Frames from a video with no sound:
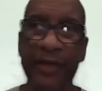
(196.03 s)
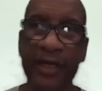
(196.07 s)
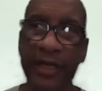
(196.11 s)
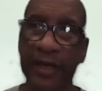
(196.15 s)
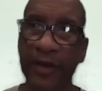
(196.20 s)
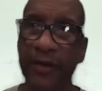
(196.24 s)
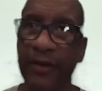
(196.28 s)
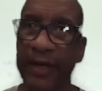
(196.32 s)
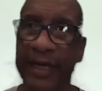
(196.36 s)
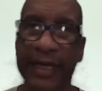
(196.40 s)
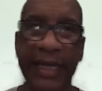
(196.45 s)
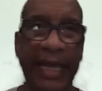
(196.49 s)
you
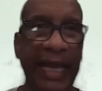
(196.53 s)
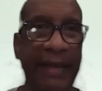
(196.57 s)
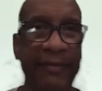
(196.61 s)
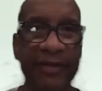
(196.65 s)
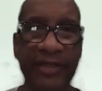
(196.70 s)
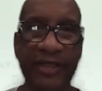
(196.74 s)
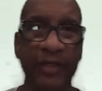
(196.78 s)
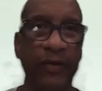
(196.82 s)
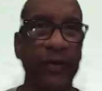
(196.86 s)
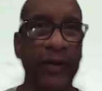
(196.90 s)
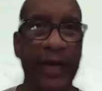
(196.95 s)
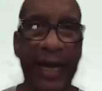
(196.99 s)
go to a gaming
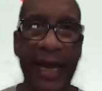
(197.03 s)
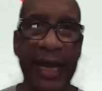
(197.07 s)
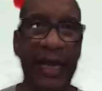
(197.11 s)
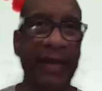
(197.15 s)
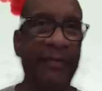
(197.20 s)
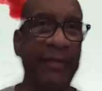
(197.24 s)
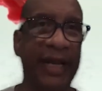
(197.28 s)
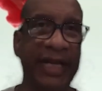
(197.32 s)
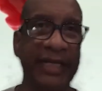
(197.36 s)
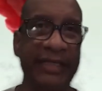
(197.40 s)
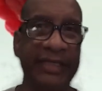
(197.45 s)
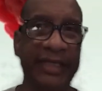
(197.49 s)
school or
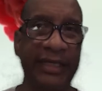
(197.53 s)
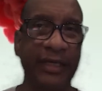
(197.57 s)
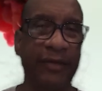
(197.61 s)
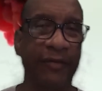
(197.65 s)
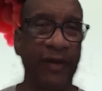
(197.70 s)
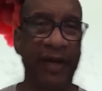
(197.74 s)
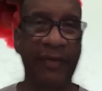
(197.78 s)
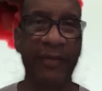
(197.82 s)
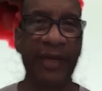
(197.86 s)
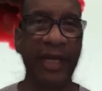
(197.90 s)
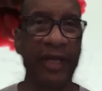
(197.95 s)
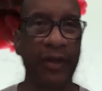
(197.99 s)
animation and you
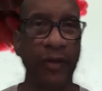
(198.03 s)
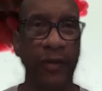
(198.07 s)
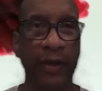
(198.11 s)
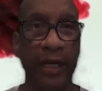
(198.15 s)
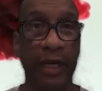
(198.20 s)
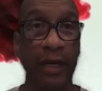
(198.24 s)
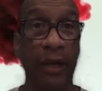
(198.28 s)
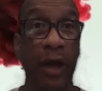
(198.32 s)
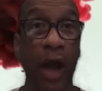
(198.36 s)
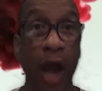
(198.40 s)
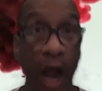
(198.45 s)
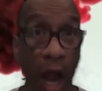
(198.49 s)
want to be a
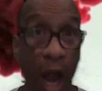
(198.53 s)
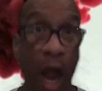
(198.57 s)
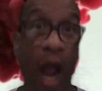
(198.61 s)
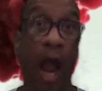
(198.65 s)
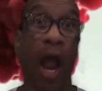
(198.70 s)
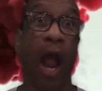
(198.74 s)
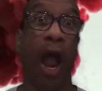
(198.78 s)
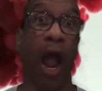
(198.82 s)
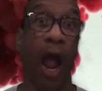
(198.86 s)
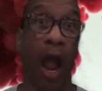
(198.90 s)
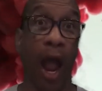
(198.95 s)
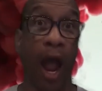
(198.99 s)
lawyer?
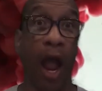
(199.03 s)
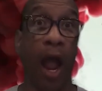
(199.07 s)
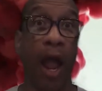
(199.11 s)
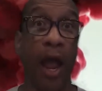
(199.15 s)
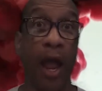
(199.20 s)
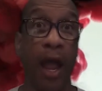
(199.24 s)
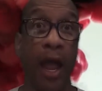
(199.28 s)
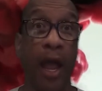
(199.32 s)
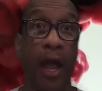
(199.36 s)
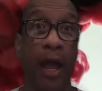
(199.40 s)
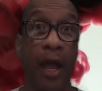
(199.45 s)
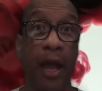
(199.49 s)

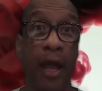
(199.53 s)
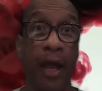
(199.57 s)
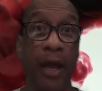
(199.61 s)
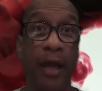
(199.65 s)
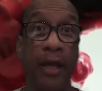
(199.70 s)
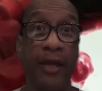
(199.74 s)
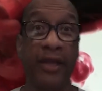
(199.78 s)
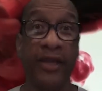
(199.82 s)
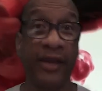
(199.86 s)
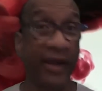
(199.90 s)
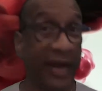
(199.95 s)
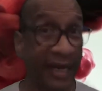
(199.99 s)

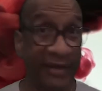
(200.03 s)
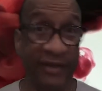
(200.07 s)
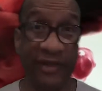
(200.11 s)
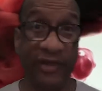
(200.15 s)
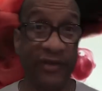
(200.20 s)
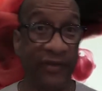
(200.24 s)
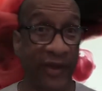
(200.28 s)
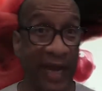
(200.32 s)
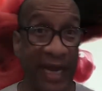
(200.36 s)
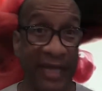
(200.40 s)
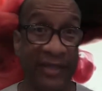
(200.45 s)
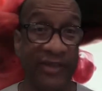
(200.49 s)
You don't have to
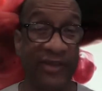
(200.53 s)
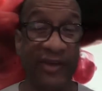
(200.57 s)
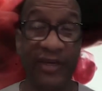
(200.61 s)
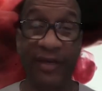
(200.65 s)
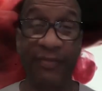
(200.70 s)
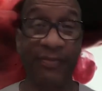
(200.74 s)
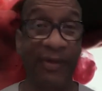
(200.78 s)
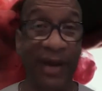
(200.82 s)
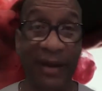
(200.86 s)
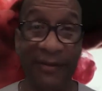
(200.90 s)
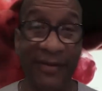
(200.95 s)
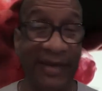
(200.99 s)
transfer, and
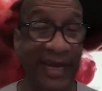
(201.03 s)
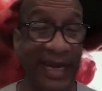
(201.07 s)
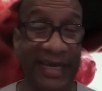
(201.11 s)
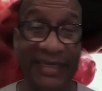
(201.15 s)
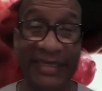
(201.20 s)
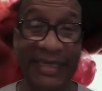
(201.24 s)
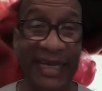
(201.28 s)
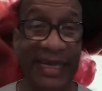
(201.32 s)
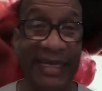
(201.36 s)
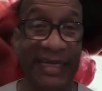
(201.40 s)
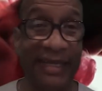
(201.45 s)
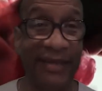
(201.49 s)
you're probably not
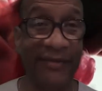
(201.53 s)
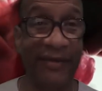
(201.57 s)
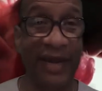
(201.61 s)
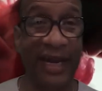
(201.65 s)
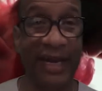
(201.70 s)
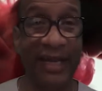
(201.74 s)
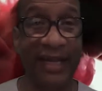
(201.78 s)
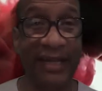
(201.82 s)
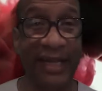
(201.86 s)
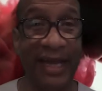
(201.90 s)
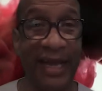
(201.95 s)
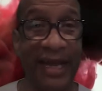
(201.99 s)
taking the
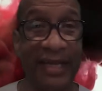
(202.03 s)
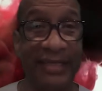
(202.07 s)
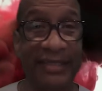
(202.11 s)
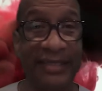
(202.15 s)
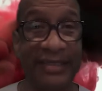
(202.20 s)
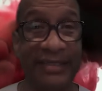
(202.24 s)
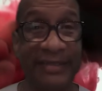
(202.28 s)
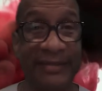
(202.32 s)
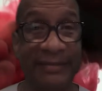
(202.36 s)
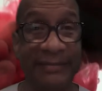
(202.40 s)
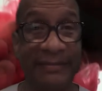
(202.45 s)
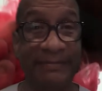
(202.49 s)
right
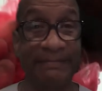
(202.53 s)
classes.